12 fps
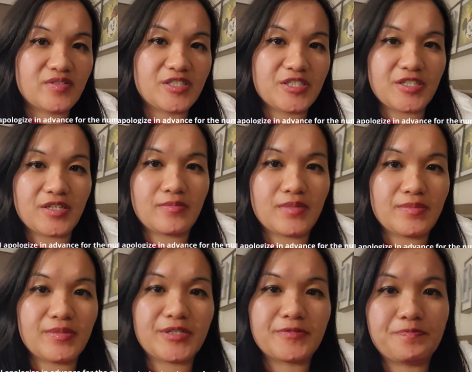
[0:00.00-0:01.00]
finishing up my
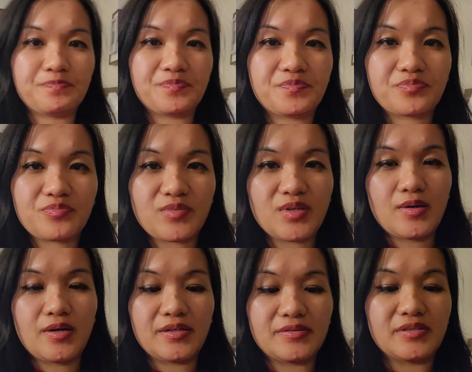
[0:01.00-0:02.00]
meal.
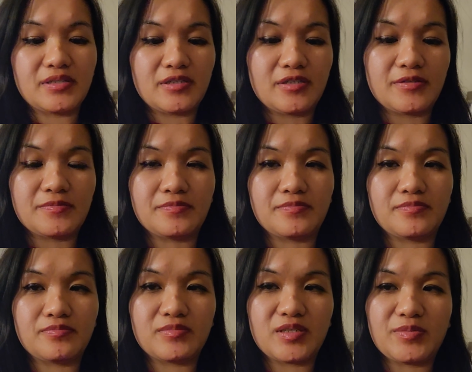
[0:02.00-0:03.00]

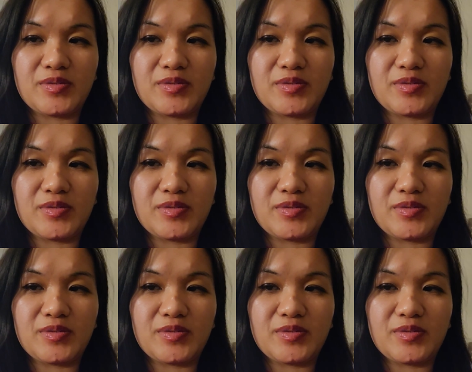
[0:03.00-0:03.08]
My